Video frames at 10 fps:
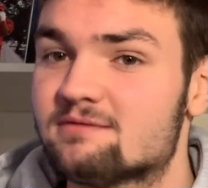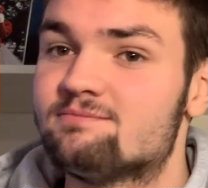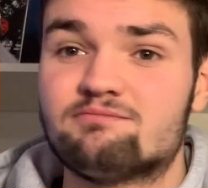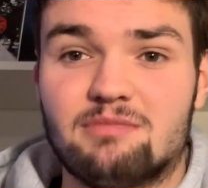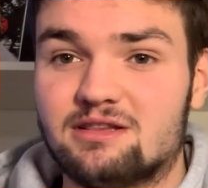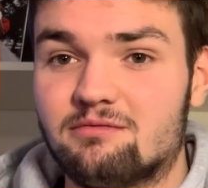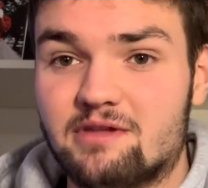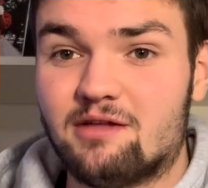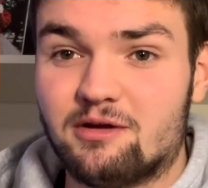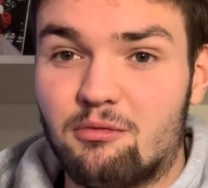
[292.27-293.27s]
But
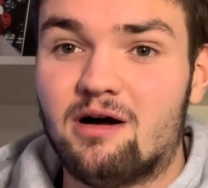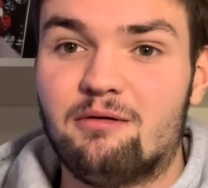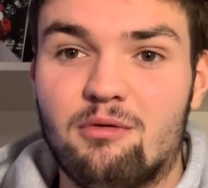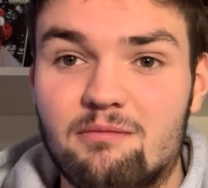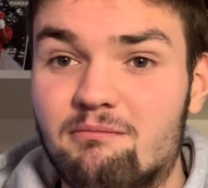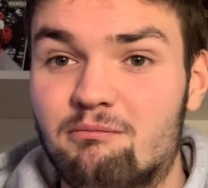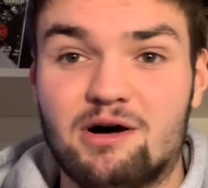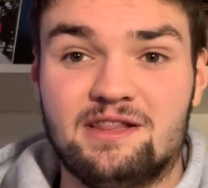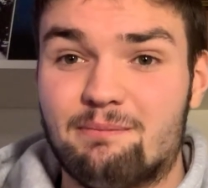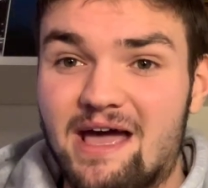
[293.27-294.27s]
in
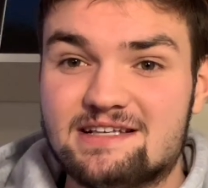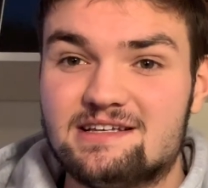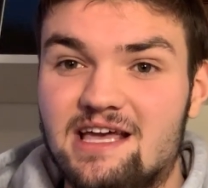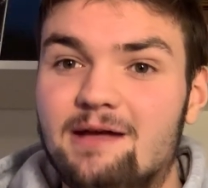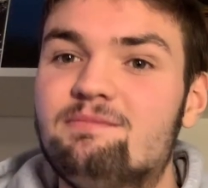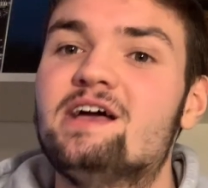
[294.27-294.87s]
the passing game,